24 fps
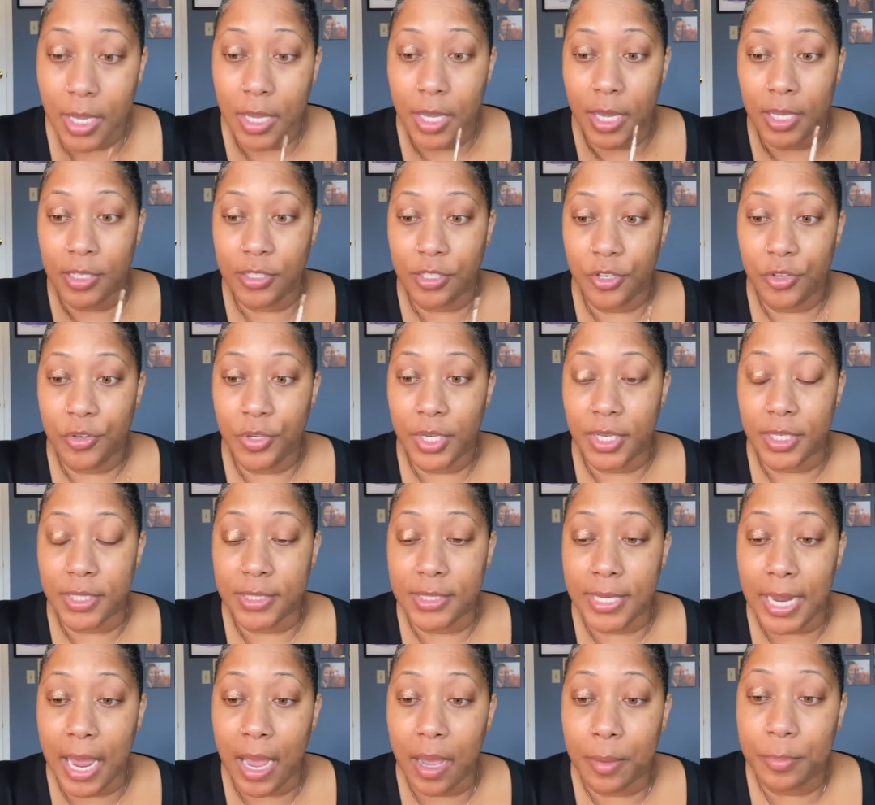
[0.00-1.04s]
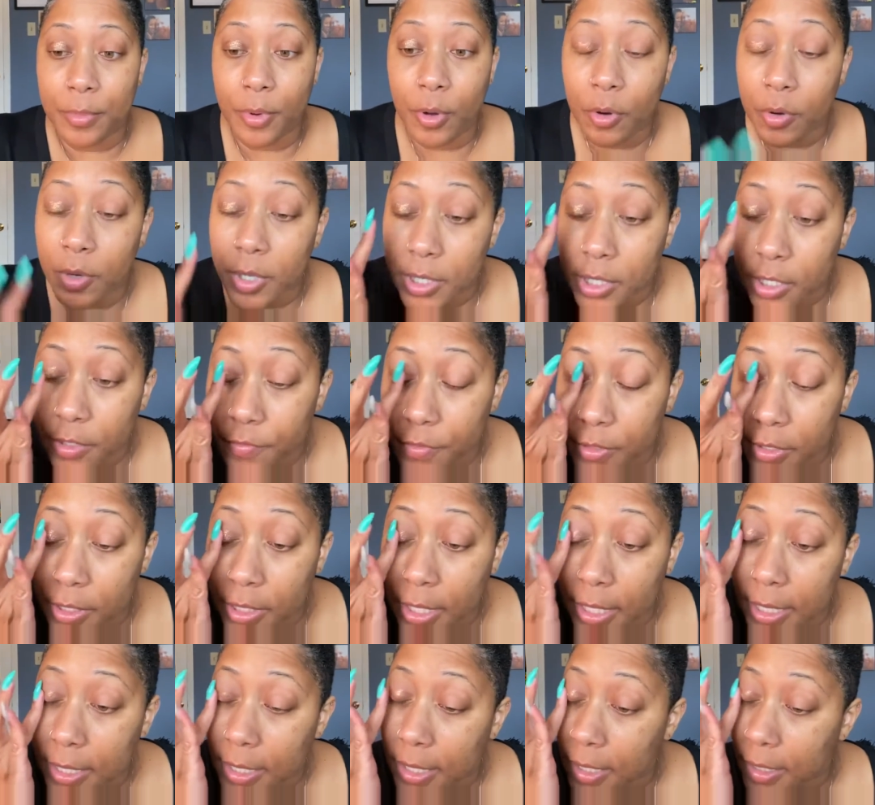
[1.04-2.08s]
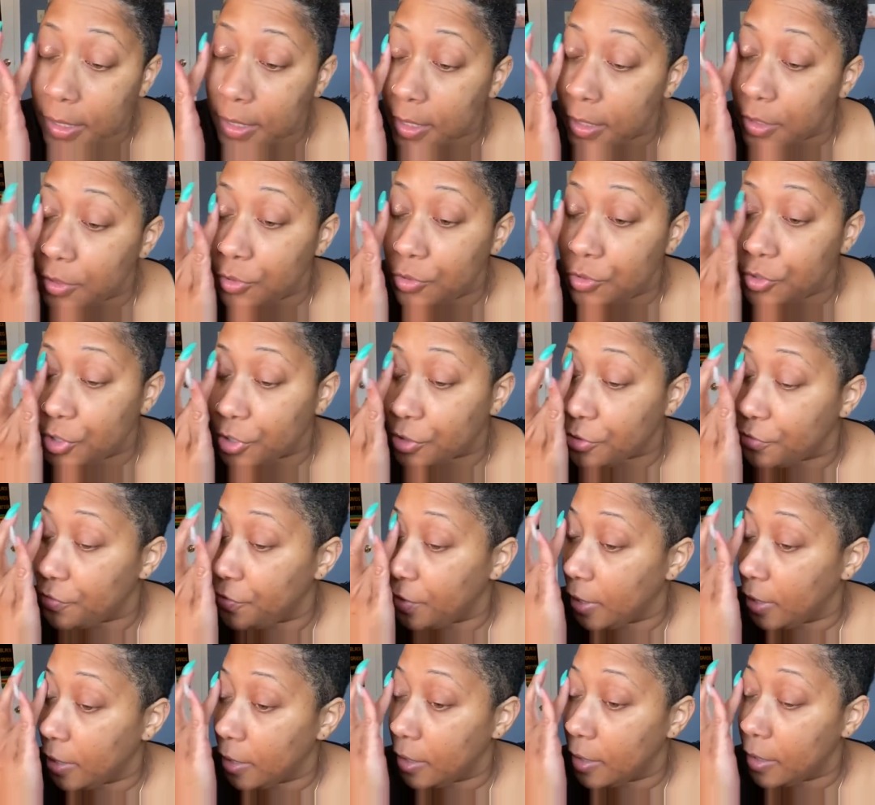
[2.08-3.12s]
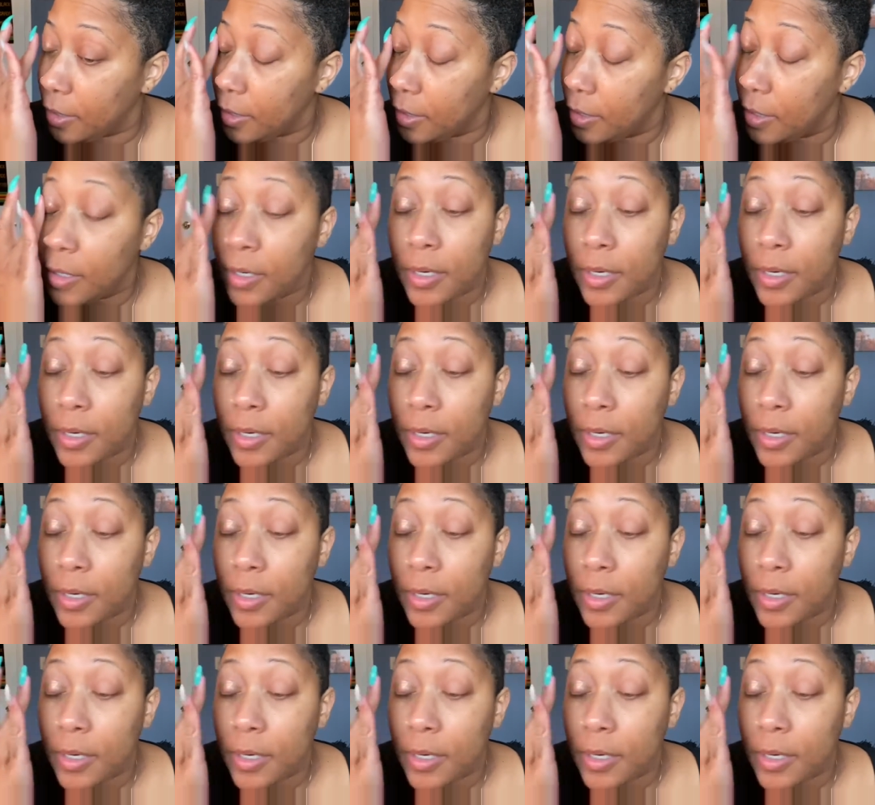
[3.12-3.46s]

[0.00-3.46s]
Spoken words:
And so you can dab on if you like, and then use your finger.